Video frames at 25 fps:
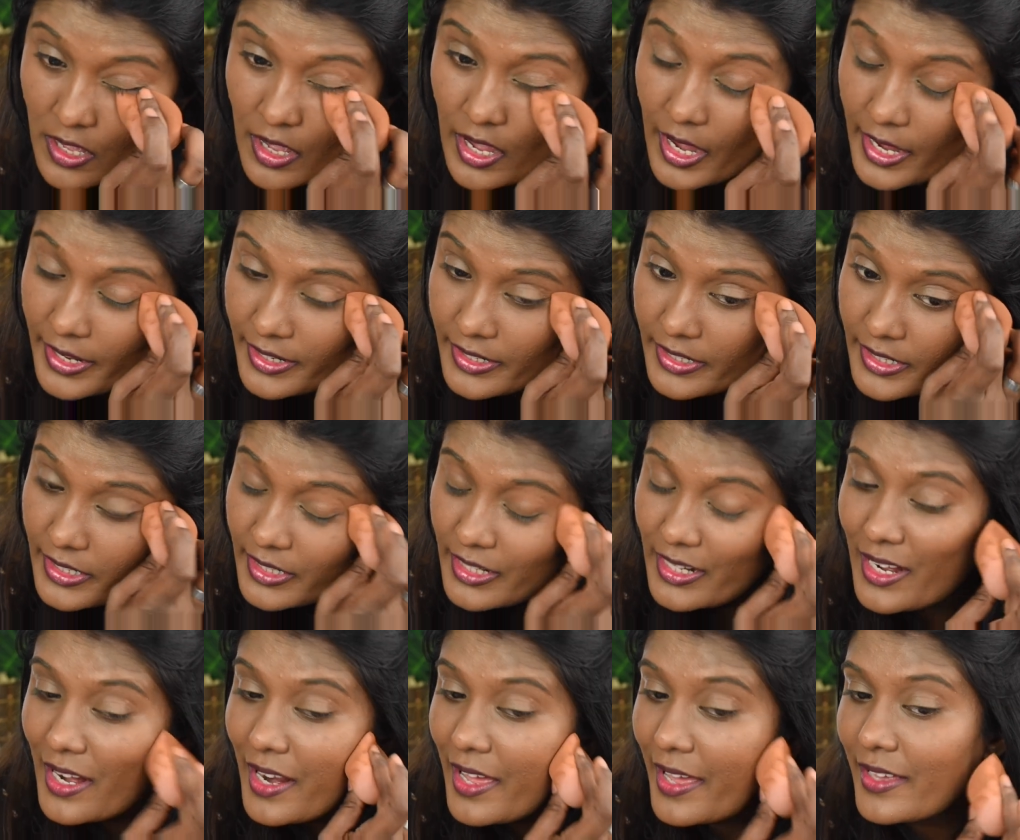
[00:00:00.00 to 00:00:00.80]
I
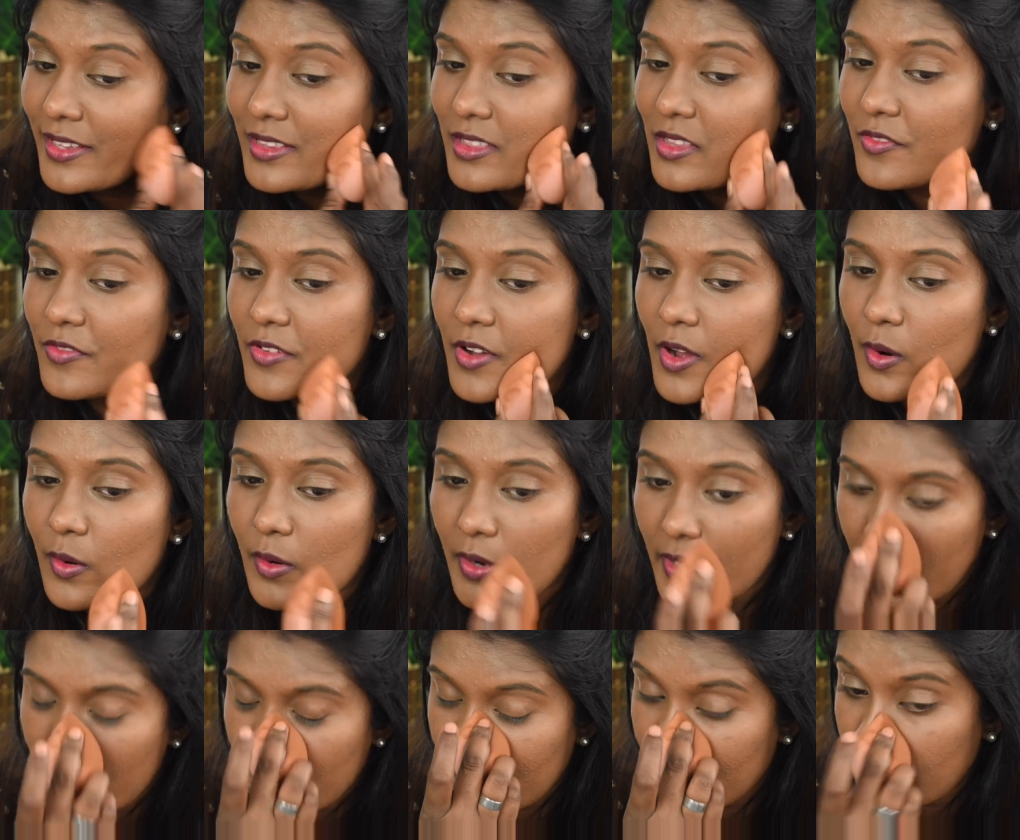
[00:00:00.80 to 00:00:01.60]
really like the
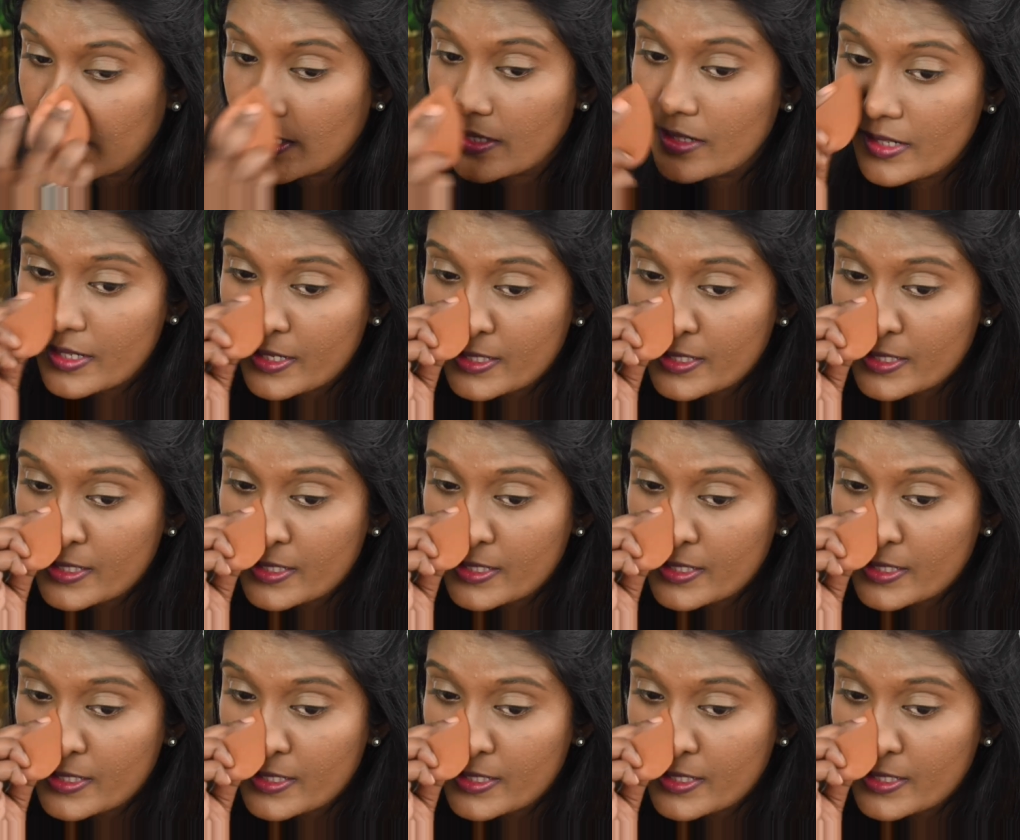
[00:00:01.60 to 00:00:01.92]
foundation.